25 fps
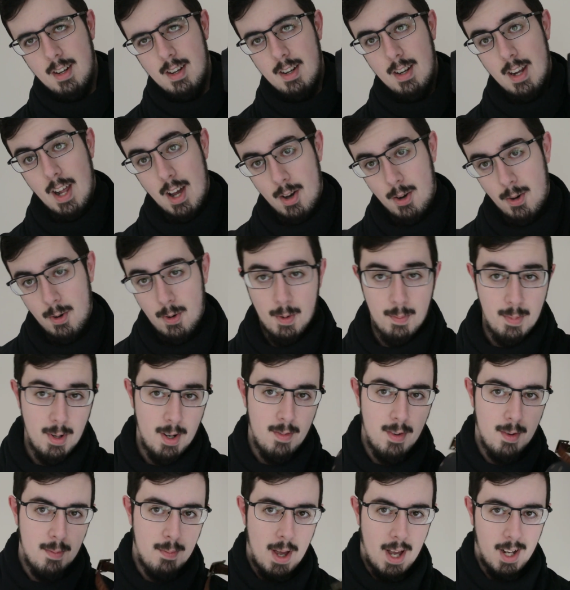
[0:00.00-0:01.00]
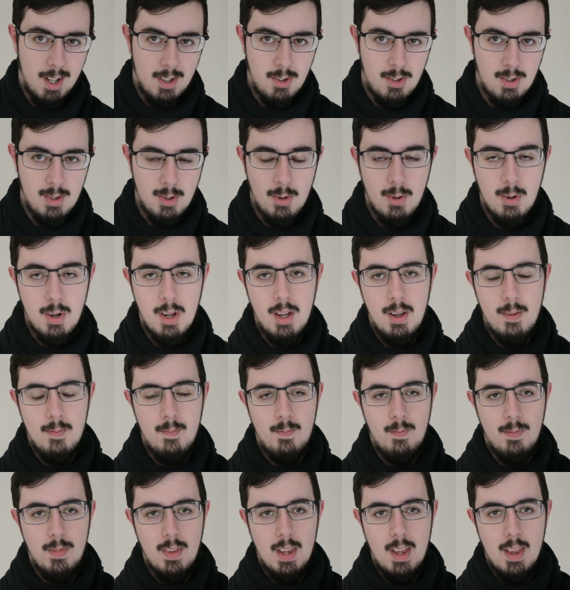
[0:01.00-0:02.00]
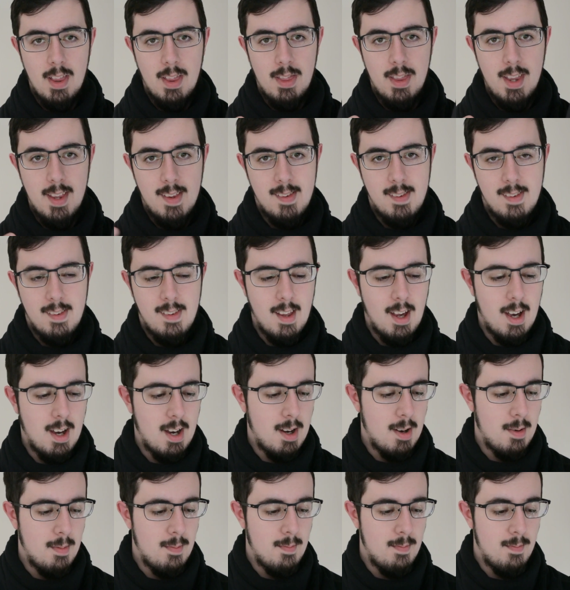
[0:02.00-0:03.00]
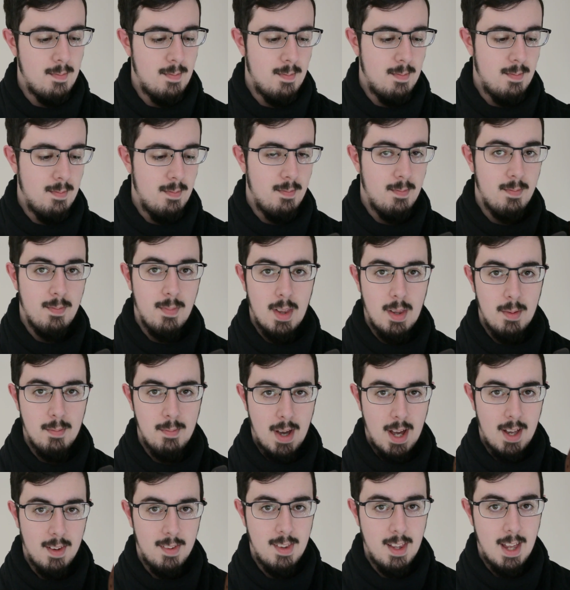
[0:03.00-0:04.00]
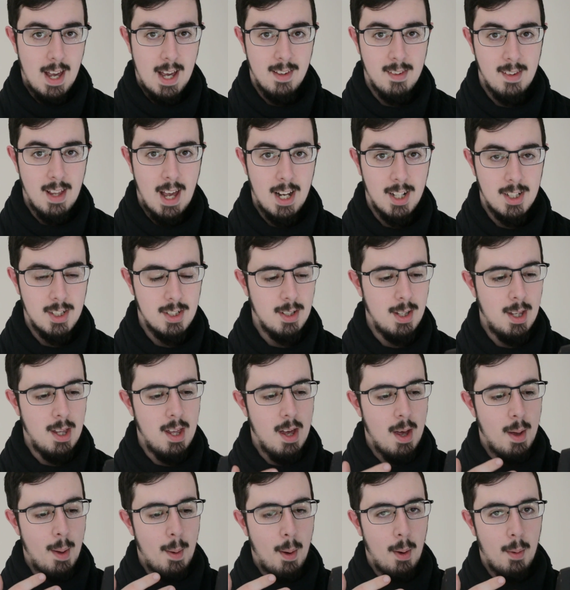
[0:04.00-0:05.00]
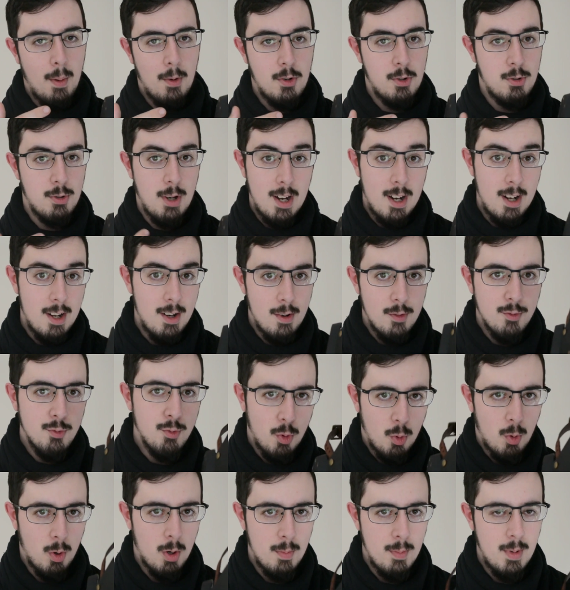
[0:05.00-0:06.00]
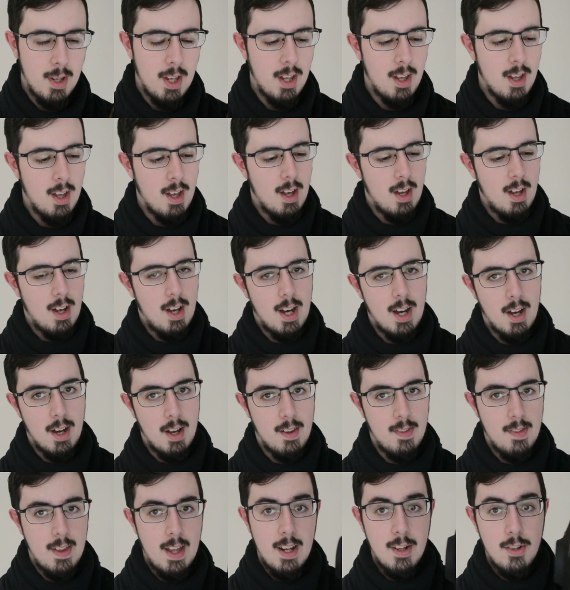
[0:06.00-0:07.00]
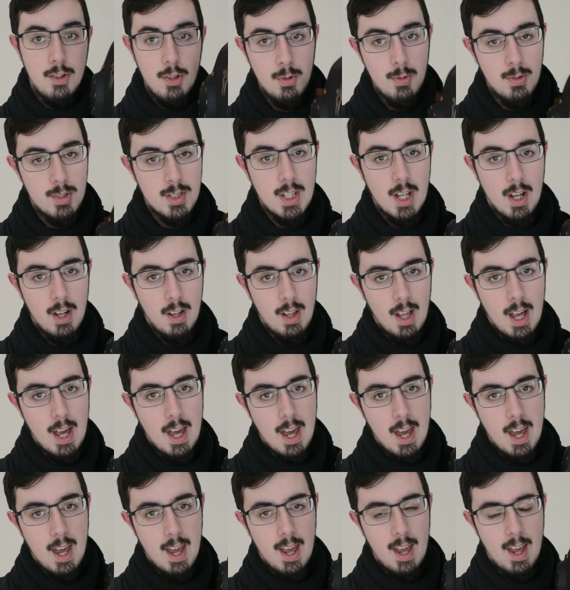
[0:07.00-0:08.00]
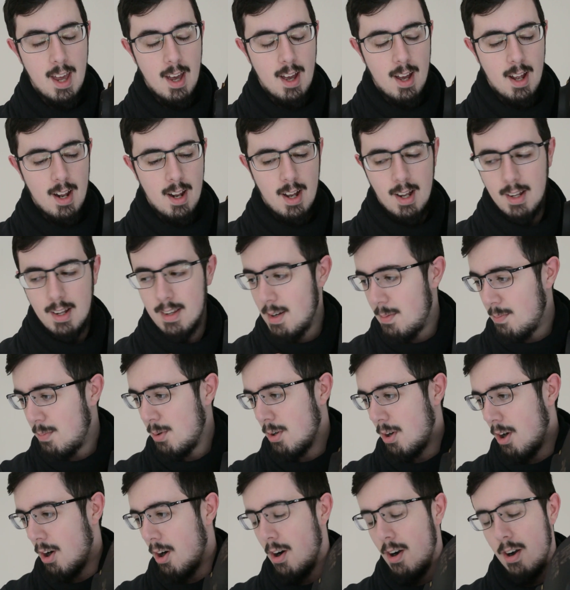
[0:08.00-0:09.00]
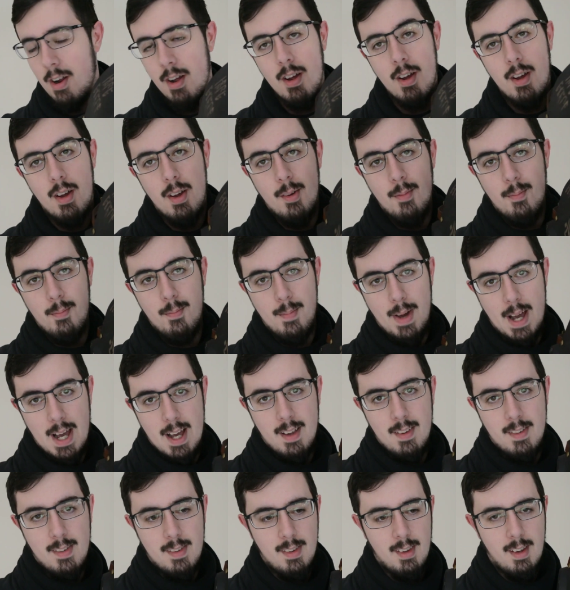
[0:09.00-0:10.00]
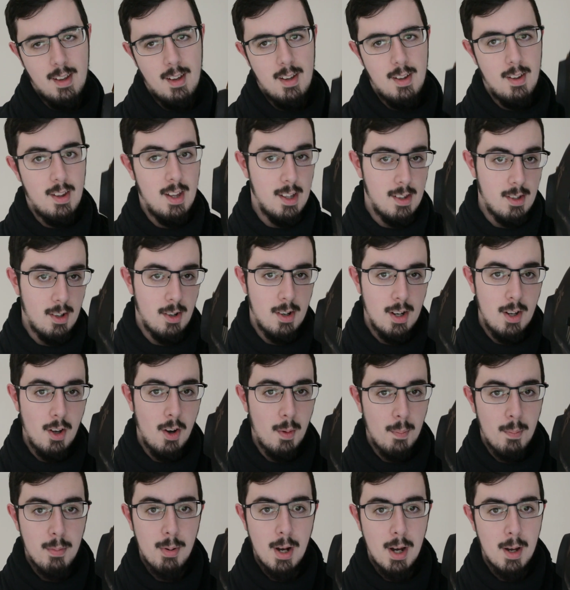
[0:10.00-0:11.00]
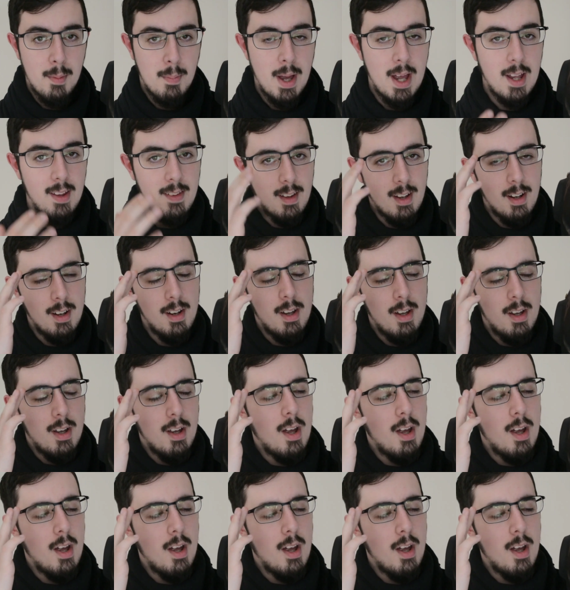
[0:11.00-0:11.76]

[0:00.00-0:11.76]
Now, a bit of a backstory. This mask is actually created for me. They do sell a Temple Guard mask that's already all pre-painted,